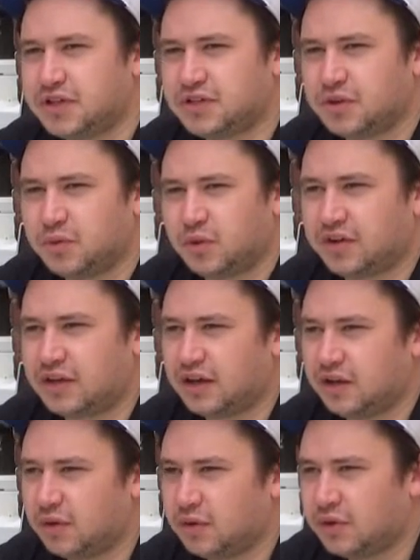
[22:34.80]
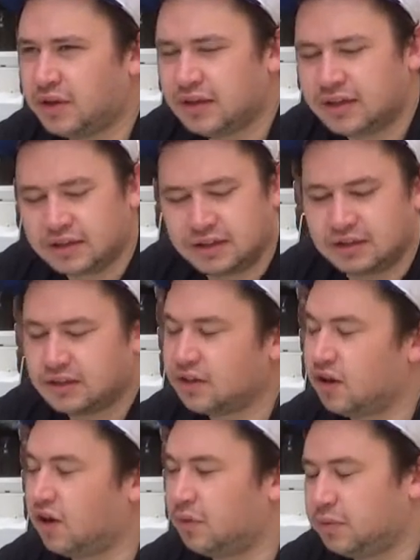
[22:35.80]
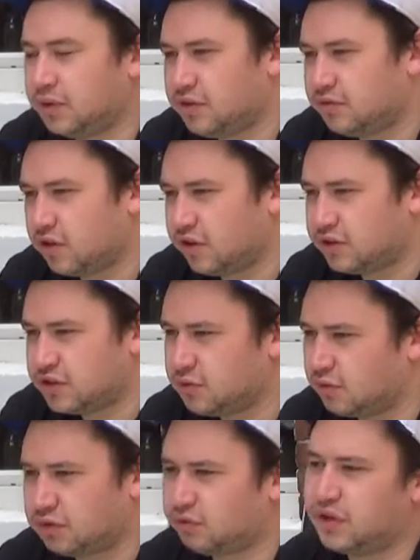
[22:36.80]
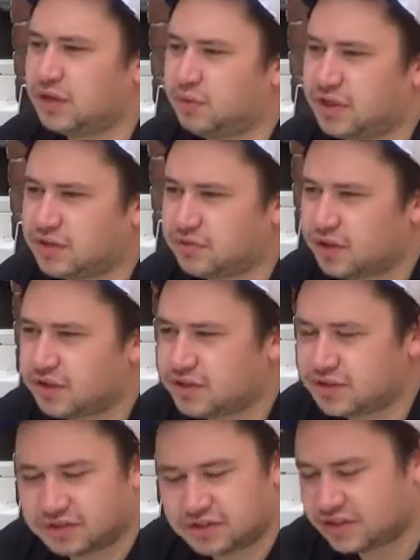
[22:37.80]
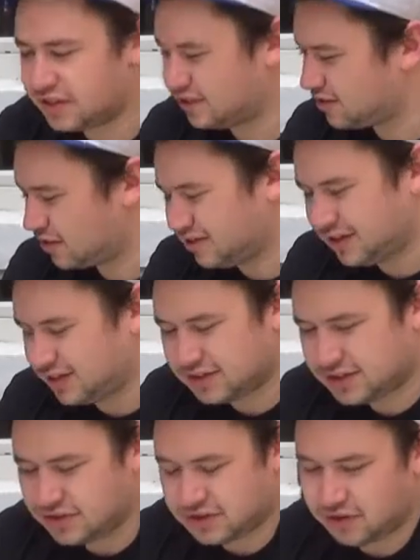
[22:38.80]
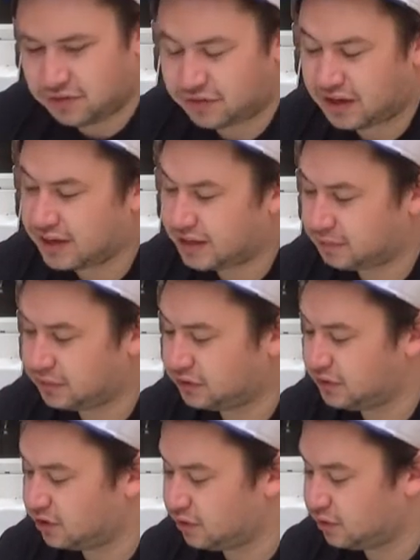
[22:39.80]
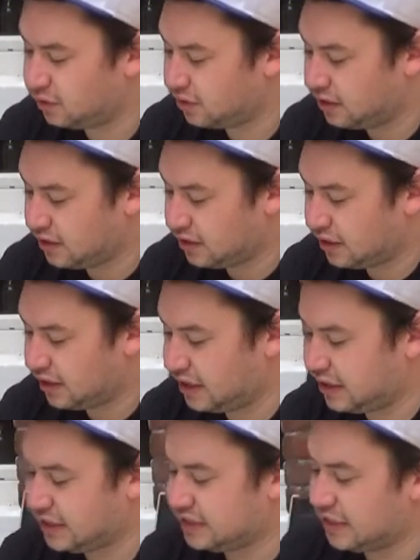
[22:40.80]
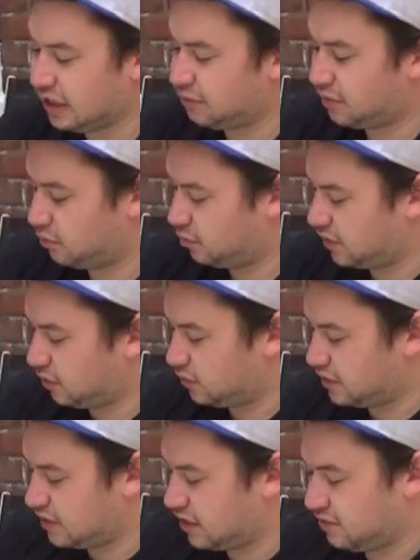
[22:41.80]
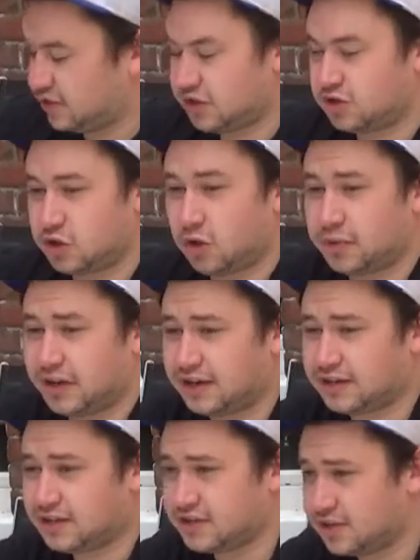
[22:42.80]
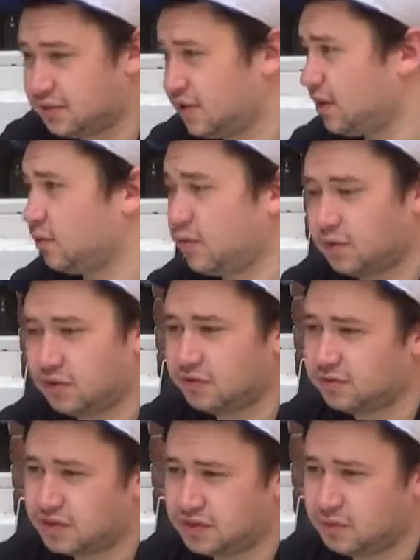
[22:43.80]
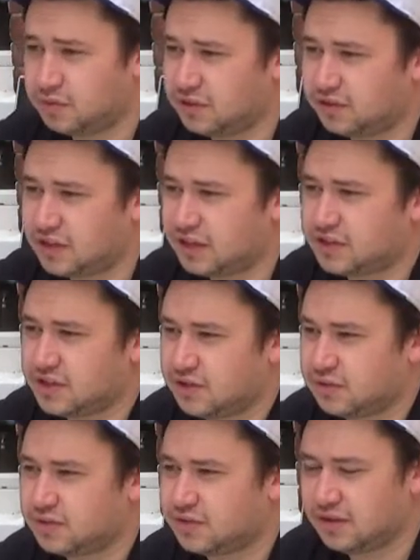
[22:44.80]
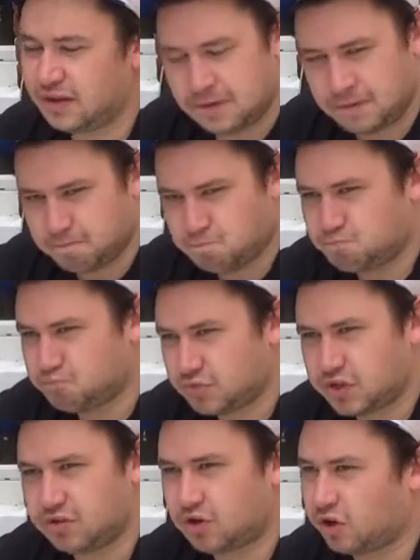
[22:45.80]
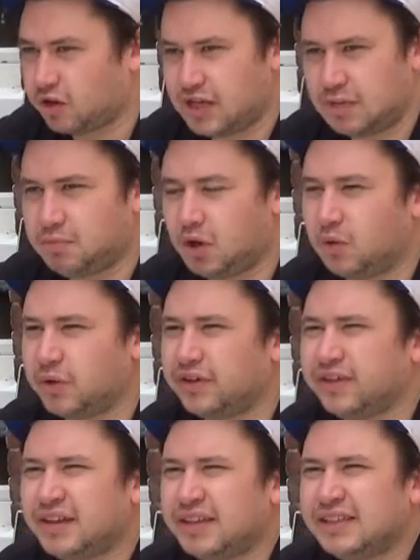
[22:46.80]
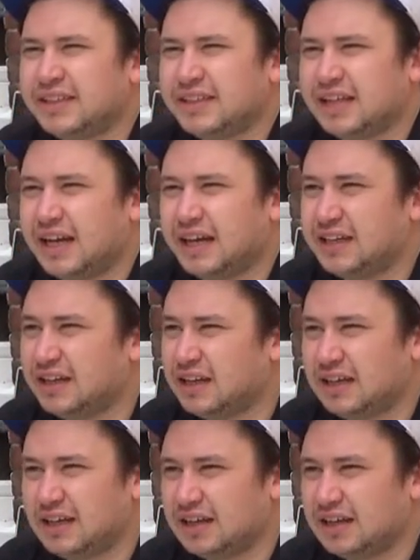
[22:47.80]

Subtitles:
you don't want to then go, oh, but you've got to do 3 weeks rehearsal, because it's just not viable. You know, and Ely Talman and William and Davies are jobbing actors who are now going off to do other things. You know, you've got to keep going, and